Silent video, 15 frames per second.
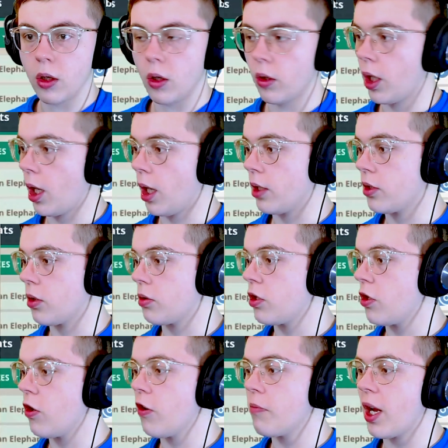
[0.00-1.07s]
Okay, so
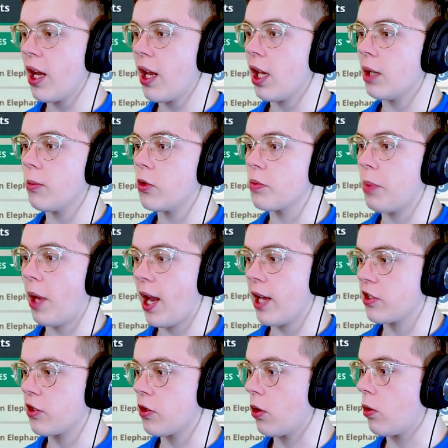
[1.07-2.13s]
two of my animals passed their